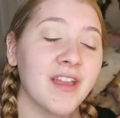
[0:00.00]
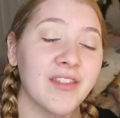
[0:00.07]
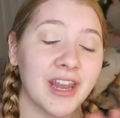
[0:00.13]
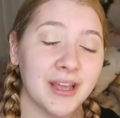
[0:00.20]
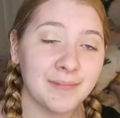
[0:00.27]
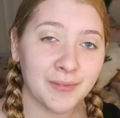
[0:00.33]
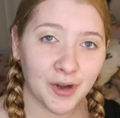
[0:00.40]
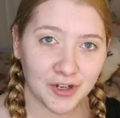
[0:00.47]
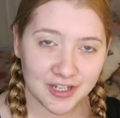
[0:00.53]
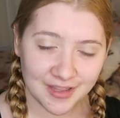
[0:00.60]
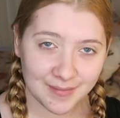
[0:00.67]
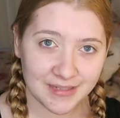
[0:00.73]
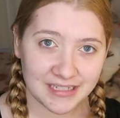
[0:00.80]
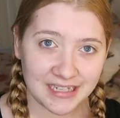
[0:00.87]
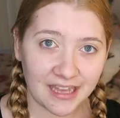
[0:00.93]
And then I merged
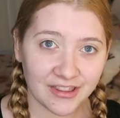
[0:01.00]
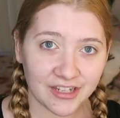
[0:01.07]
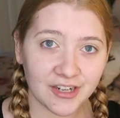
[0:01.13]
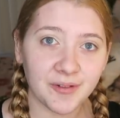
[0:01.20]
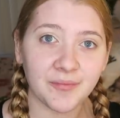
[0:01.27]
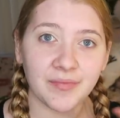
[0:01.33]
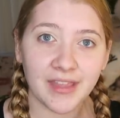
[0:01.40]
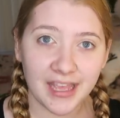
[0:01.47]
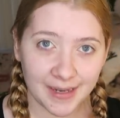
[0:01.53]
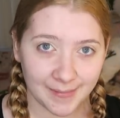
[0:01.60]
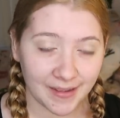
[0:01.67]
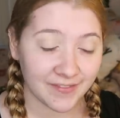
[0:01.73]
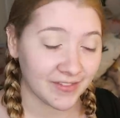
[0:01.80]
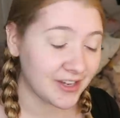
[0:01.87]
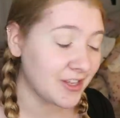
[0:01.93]
them together in
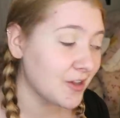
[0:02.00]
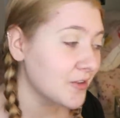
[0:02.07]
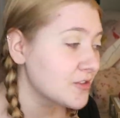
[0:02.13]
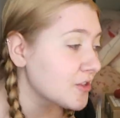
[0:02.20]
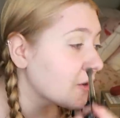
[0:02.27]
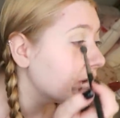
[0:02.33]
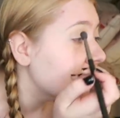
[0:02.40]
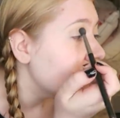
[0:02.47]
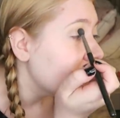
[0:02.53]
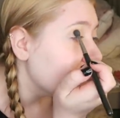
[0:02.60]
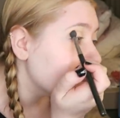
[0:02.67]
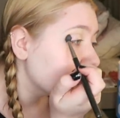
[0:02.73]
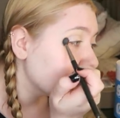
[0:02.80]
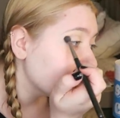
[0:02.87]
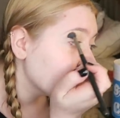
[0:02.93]
my video. So
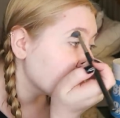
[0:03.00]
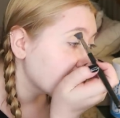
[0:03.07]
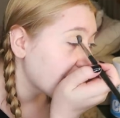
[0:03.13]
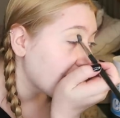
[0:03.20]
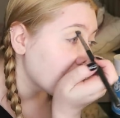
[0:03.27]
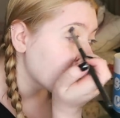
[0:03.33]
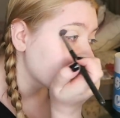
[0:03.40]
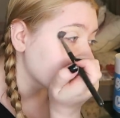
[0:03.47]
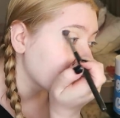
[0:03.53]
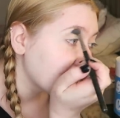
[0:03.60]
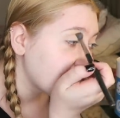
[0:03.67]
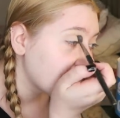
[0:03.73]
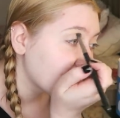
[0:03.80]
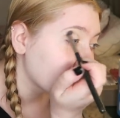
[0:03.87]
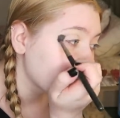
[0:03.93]
if you're wondering how you can
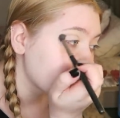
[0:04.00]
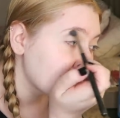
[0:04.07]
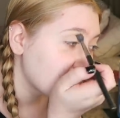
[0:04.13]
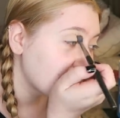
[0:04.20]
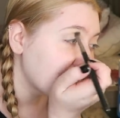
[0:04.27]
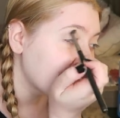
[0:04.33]
like hear them so